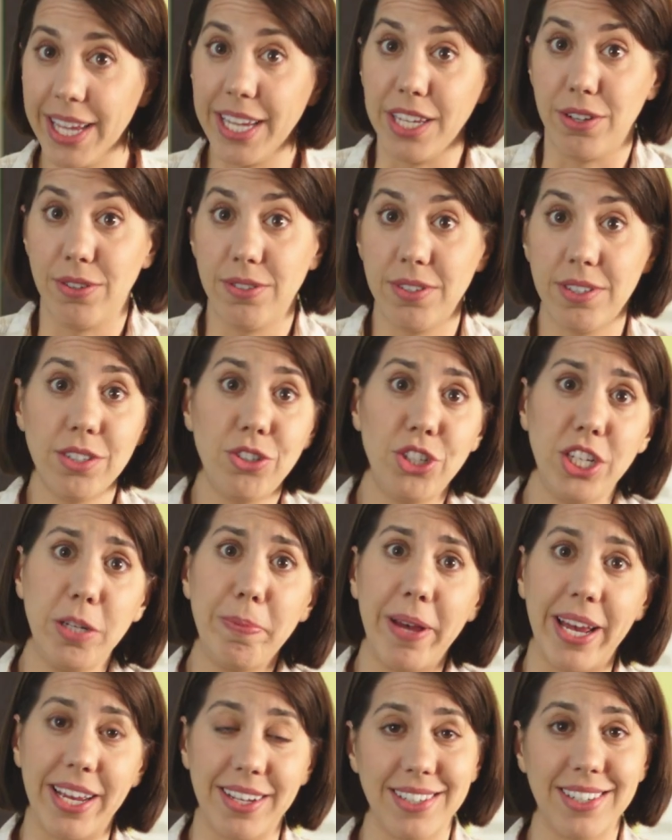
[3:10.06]
They used a
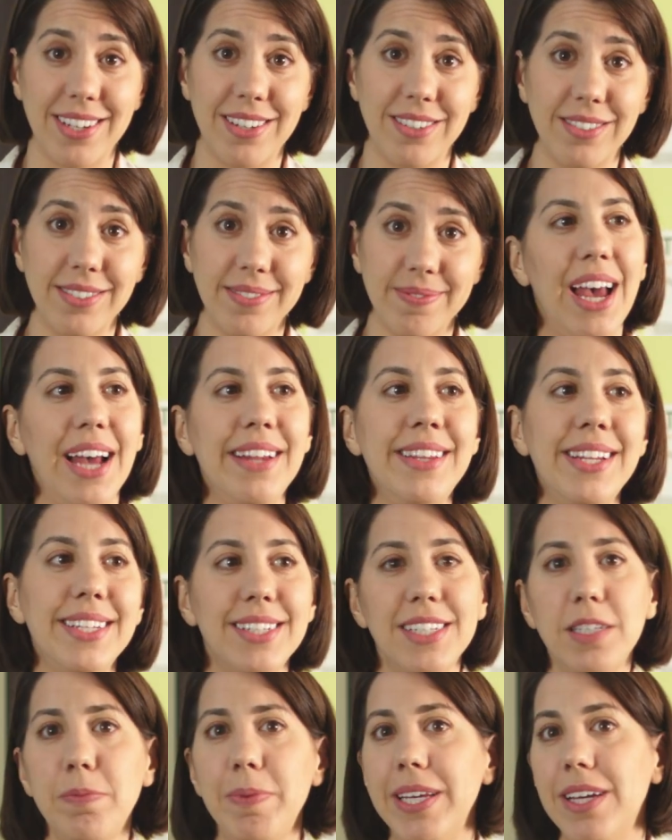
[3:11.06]
sheep egg cell. And this
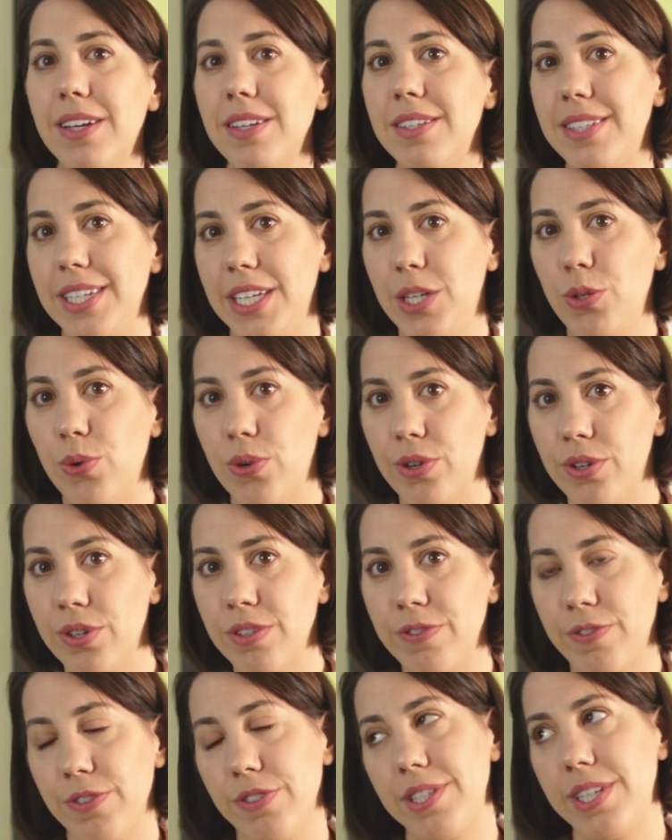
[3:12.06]
is because in
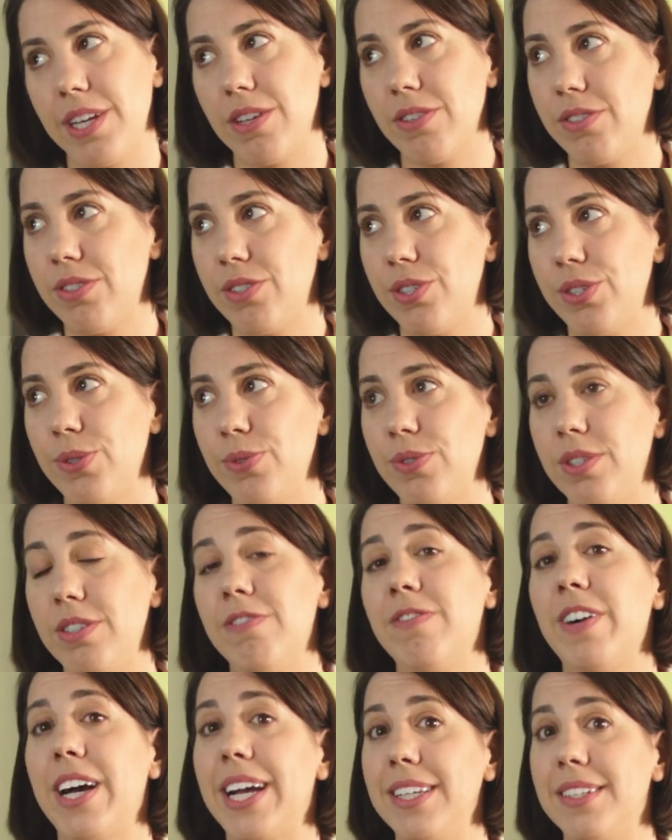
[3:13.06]
order for cells to
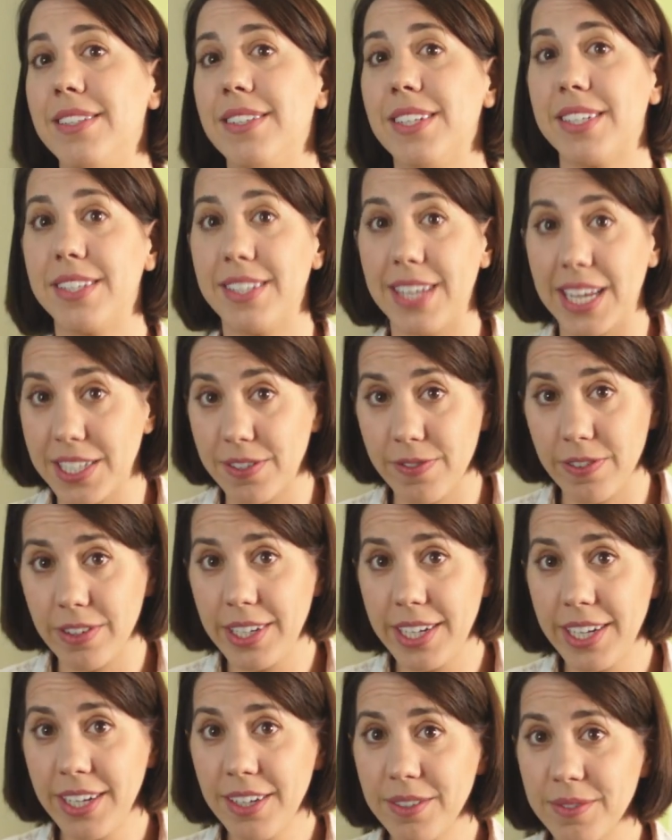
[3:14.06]
divide
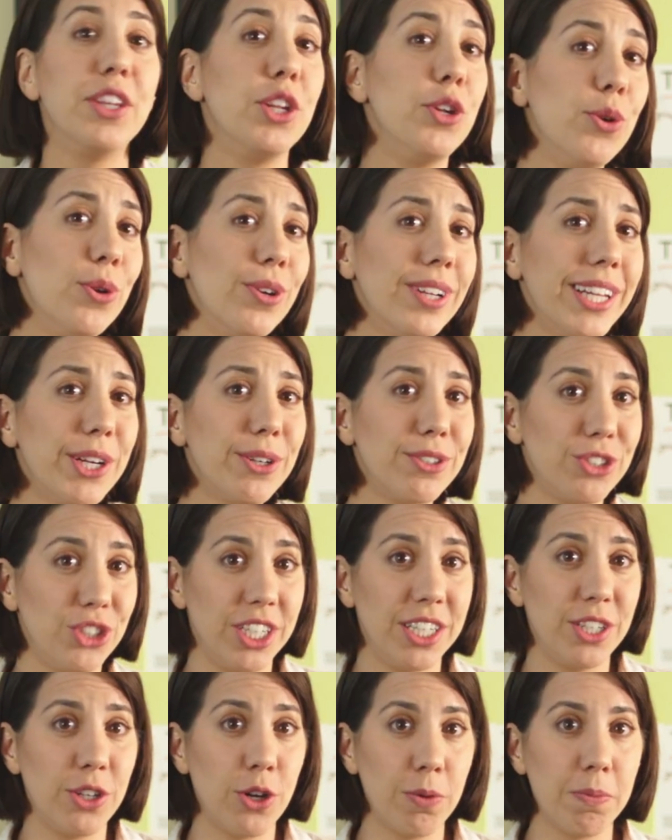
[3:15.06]
successfully, the nuclear
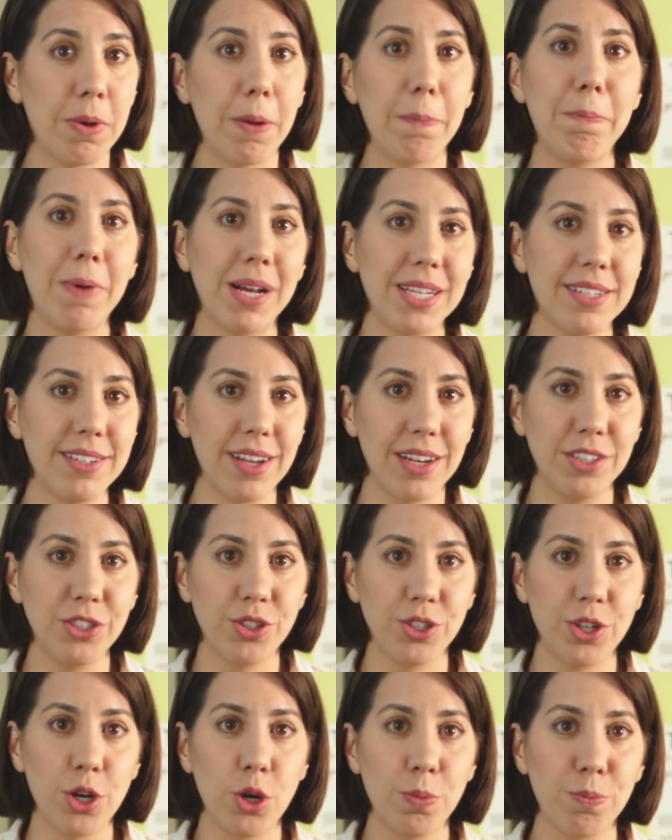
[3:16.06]
genome must
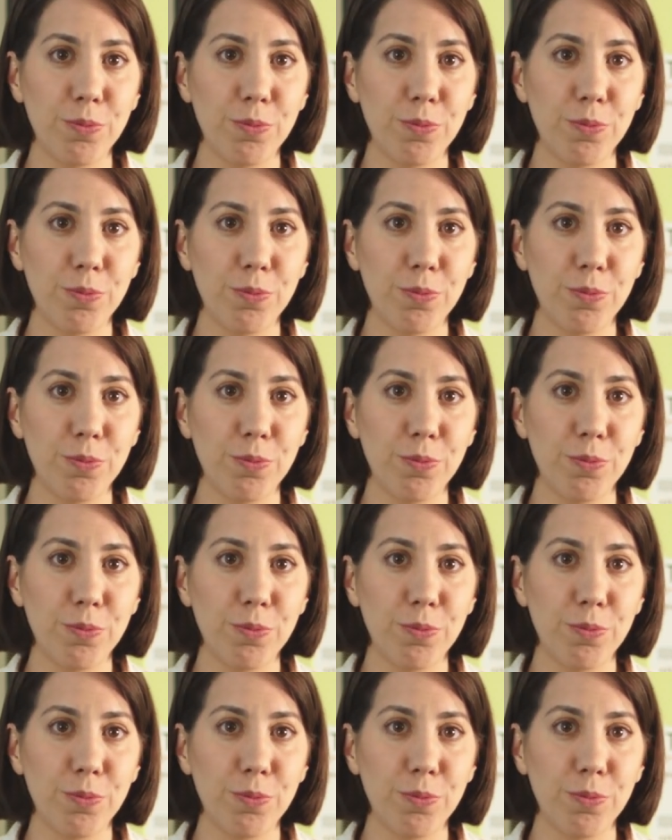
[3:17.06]
undergo